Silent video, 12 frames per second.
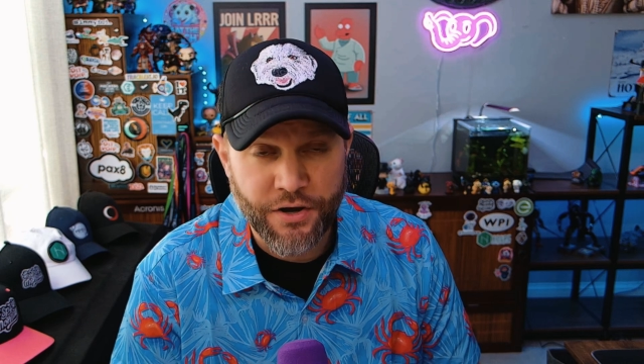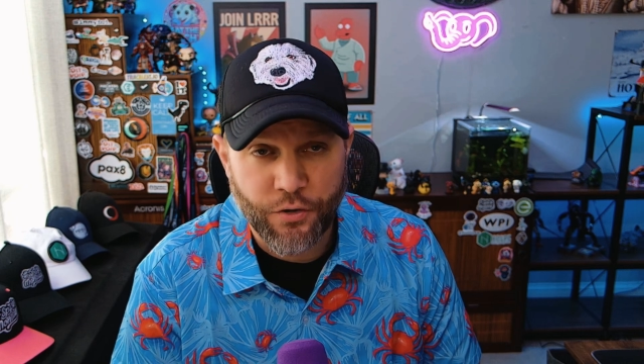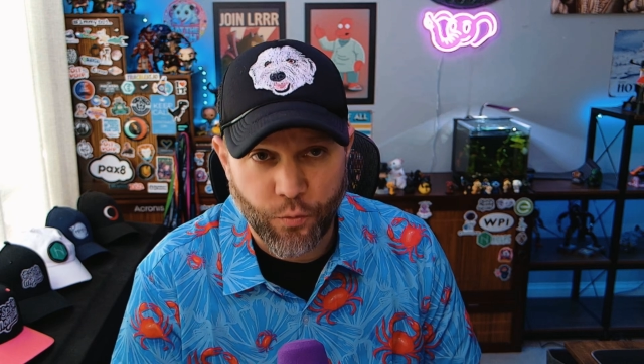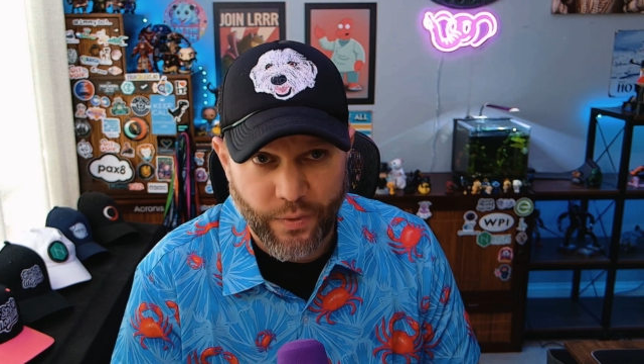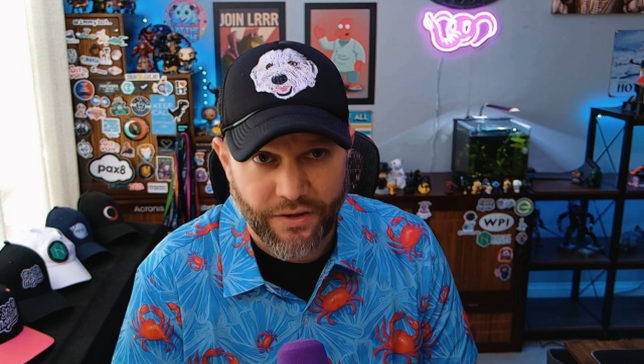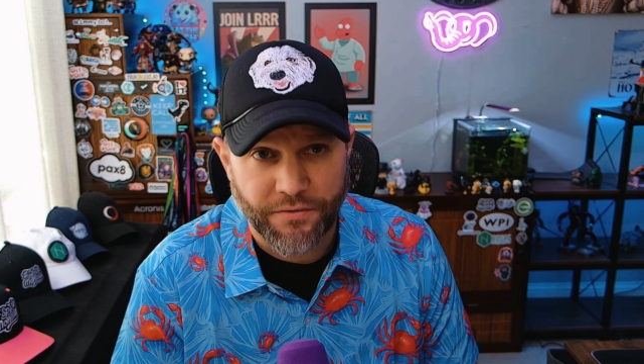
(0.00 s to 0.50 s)

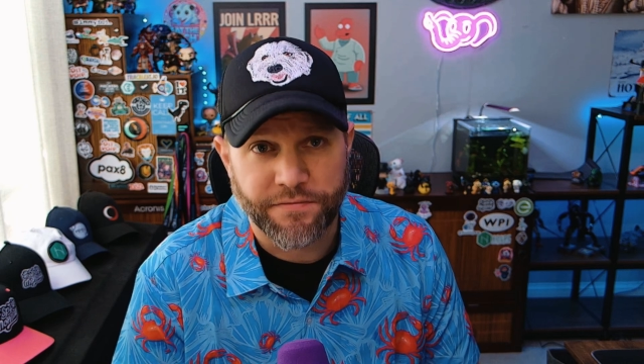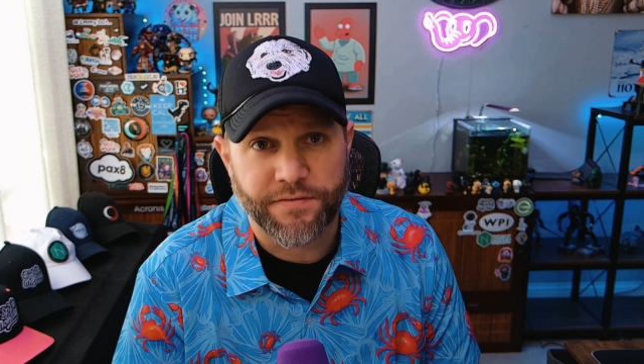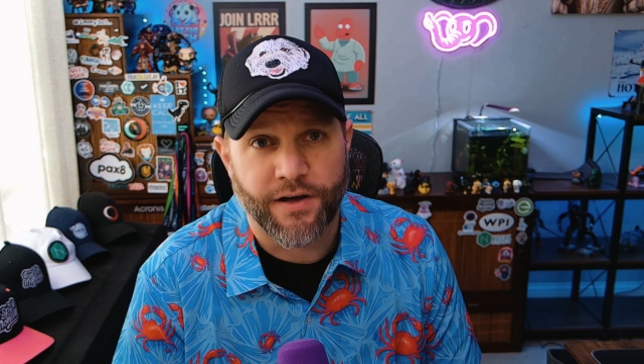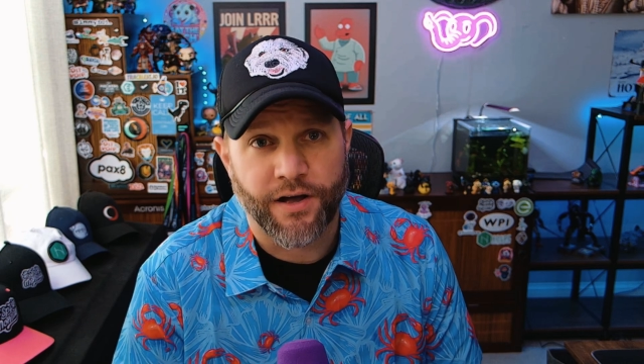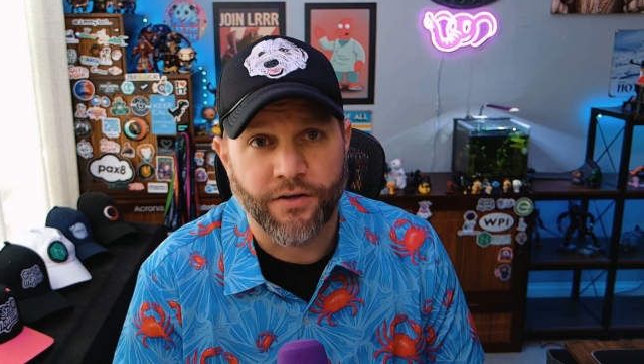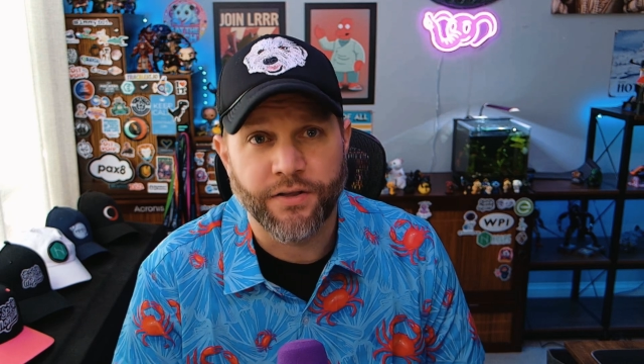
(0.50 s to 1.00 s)
will
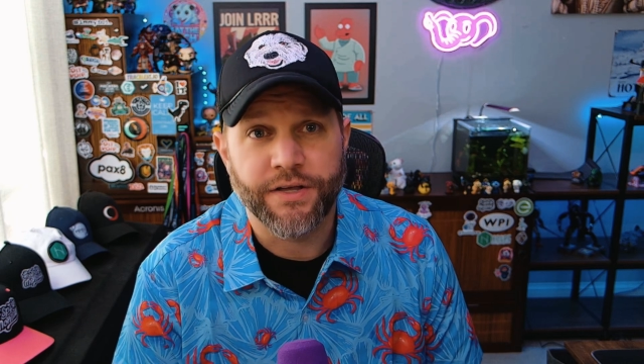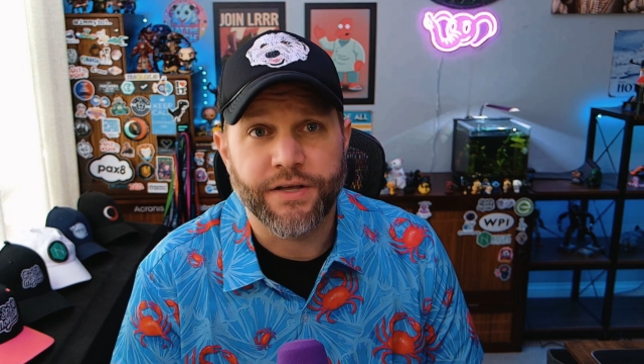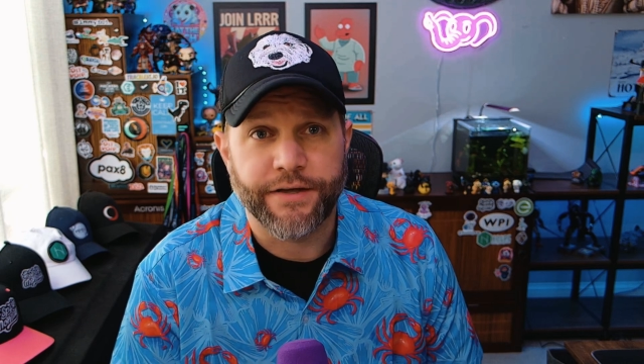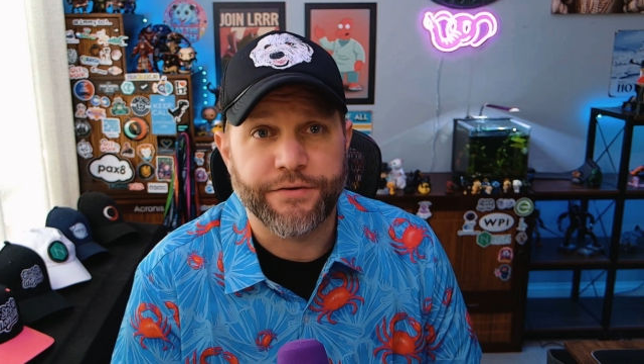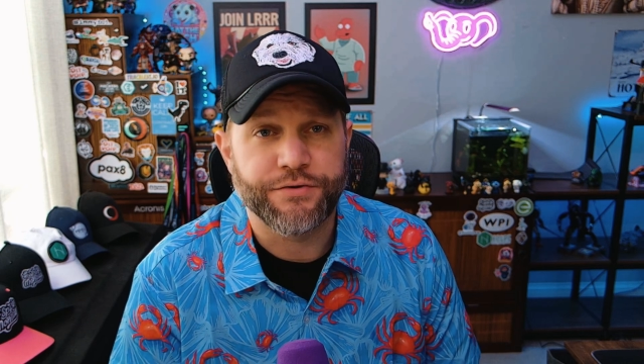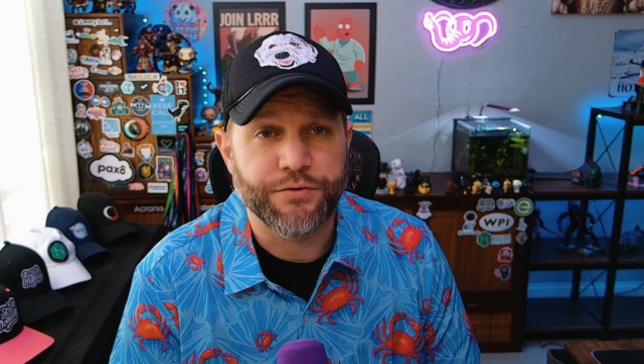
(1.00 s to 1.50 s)
fall
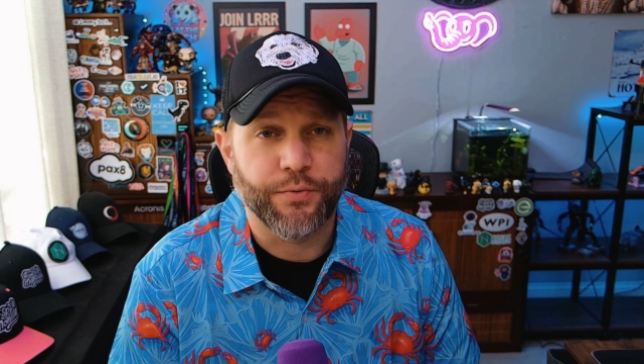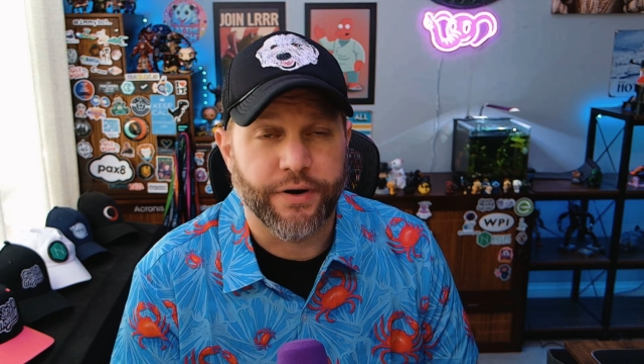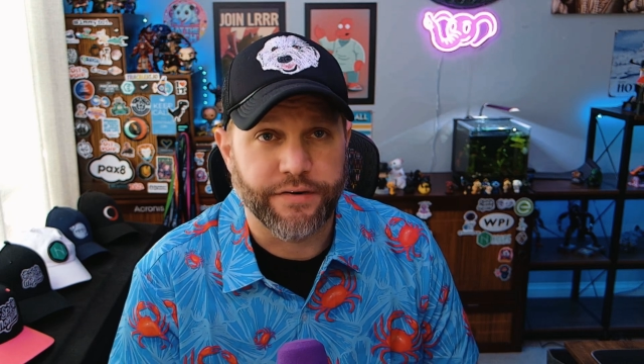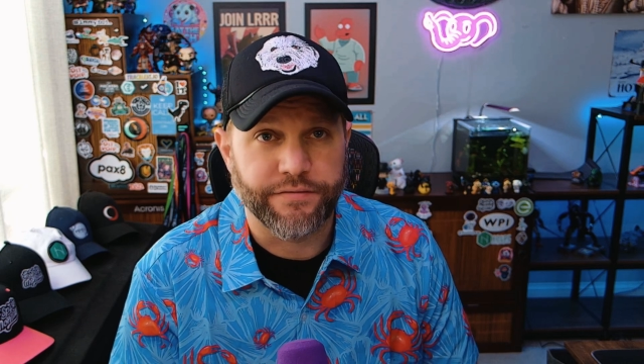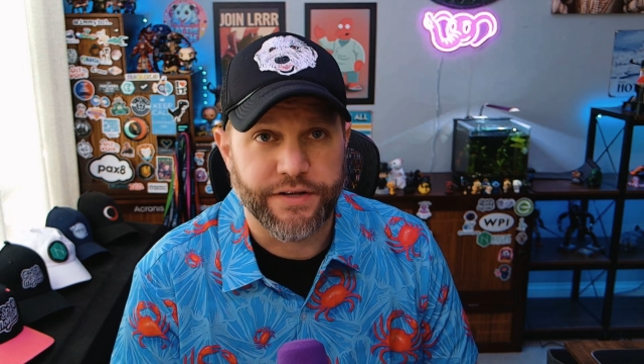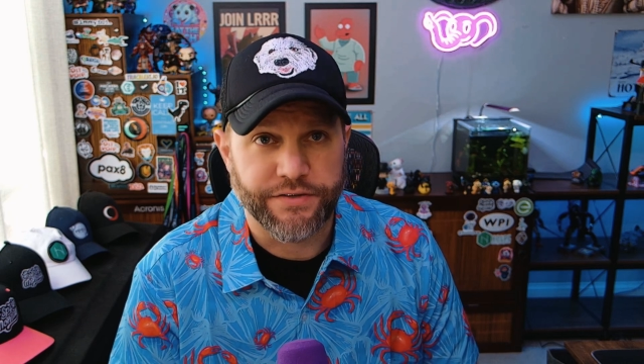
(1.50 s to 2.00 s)
into one
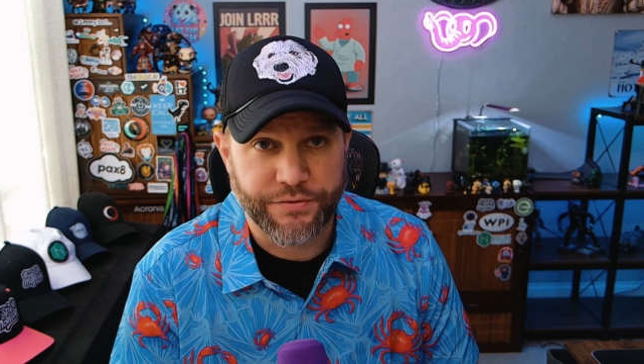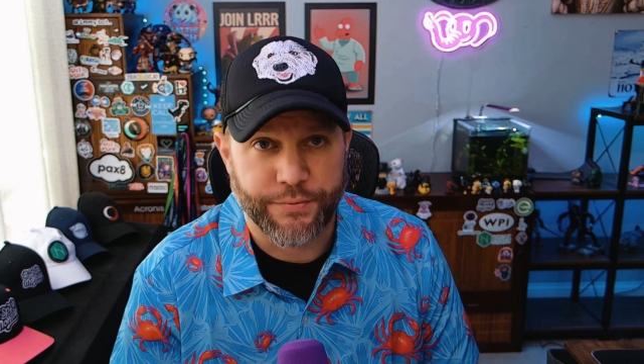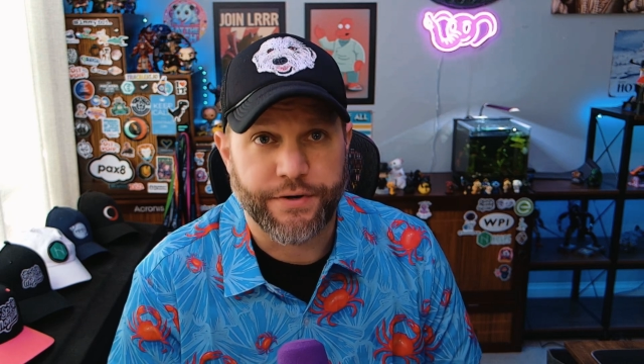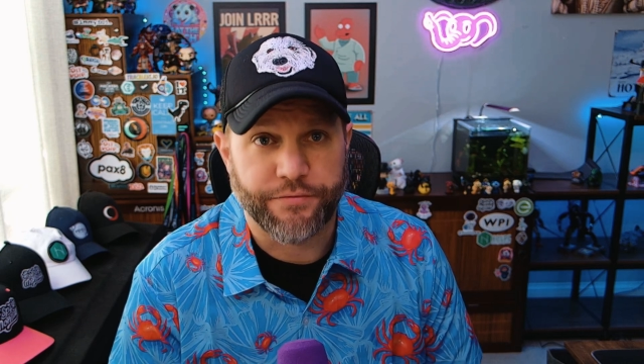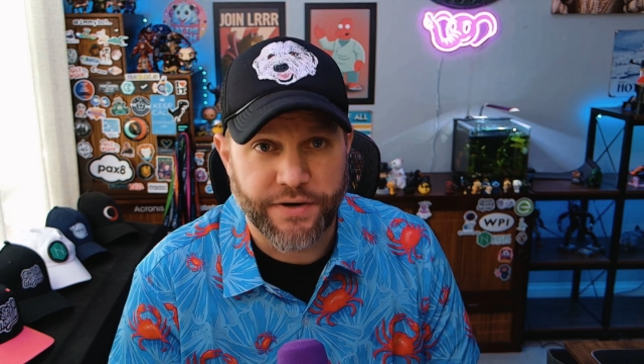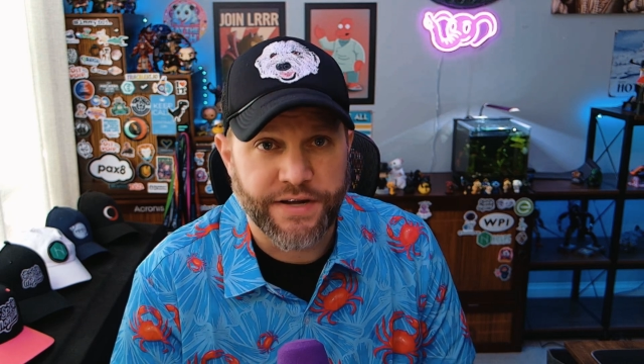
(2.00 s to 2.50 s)
of these
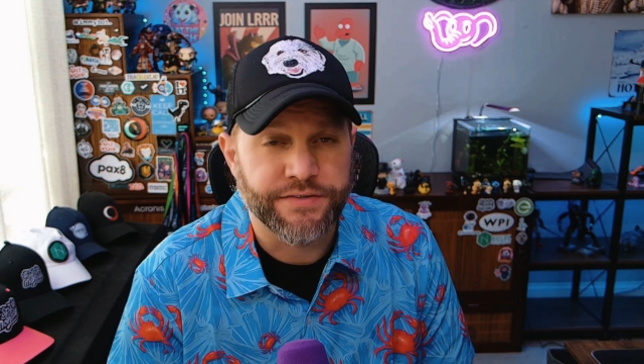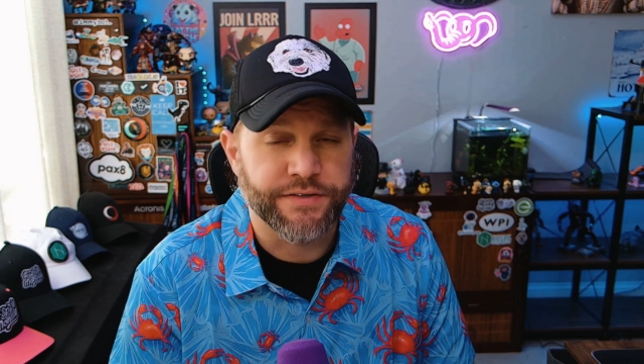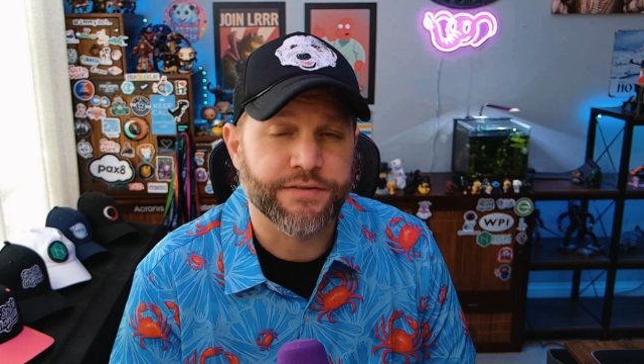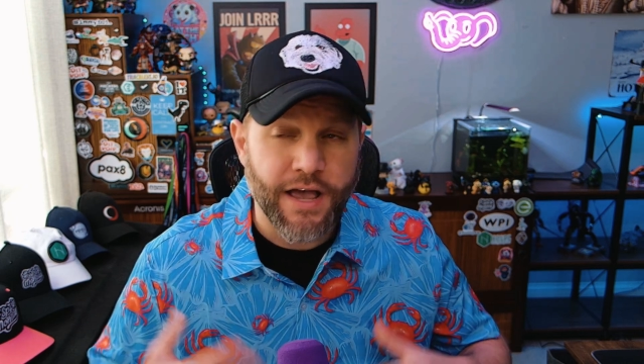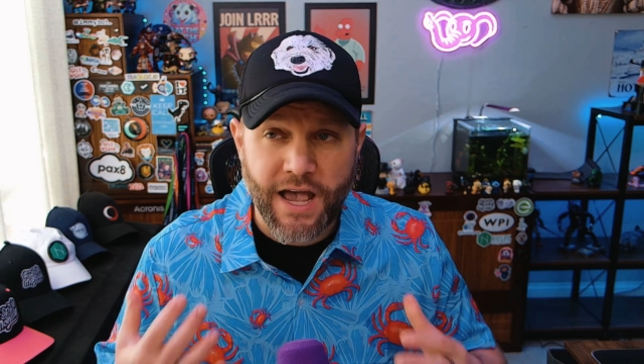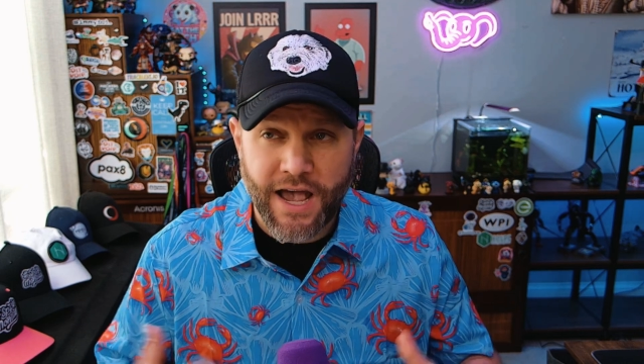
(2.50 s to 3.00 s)
three
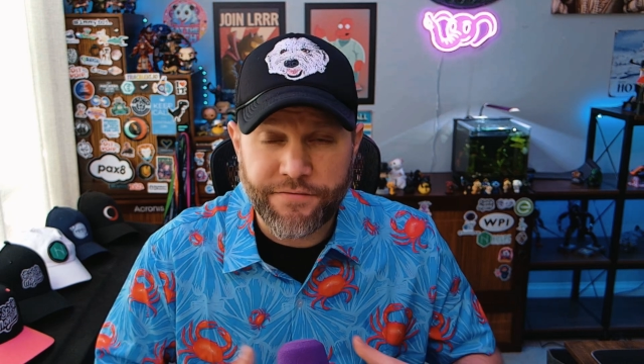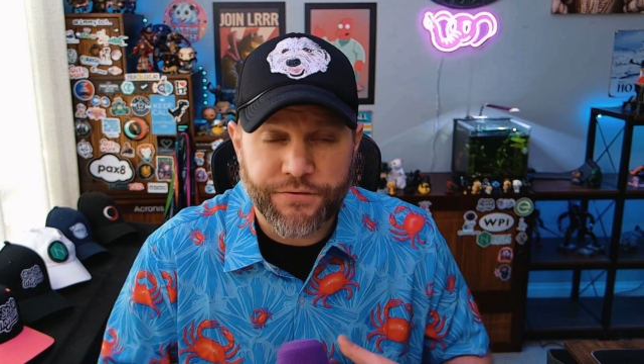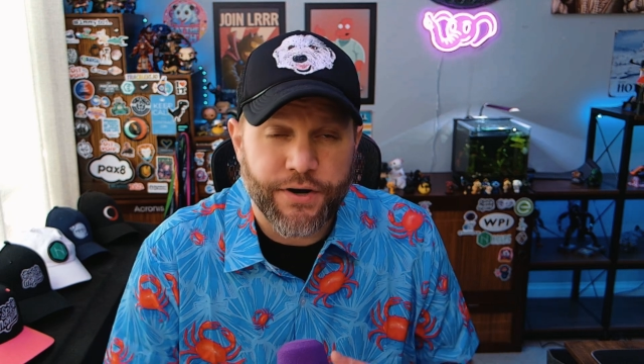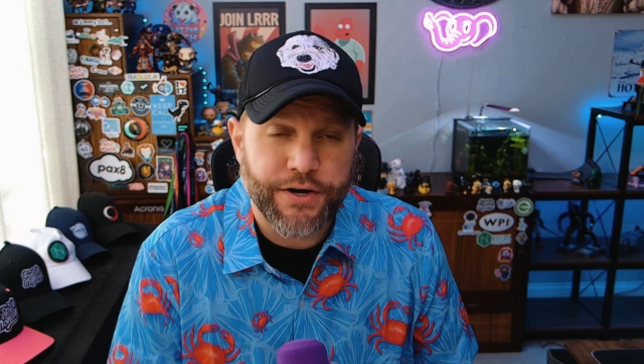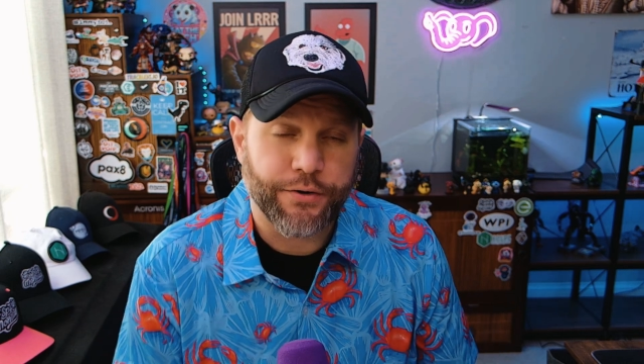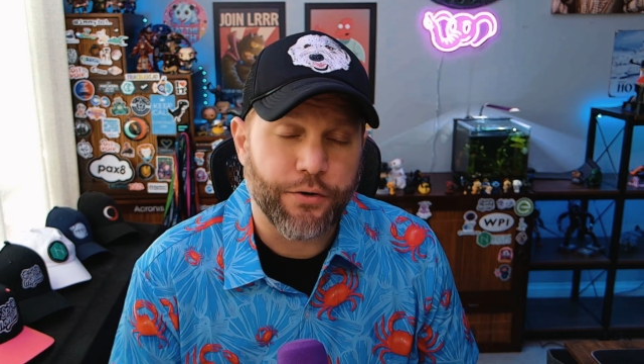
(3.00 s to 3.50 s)
reasons.
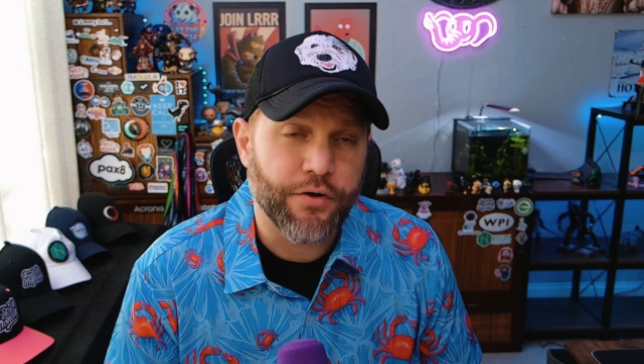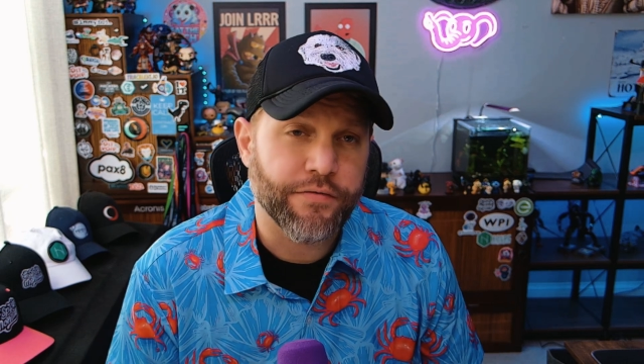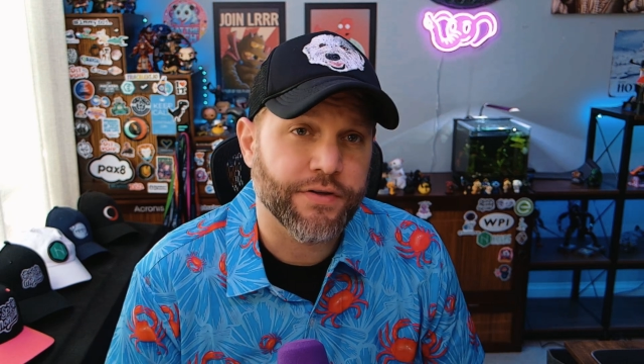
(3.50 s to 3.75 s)
After I go over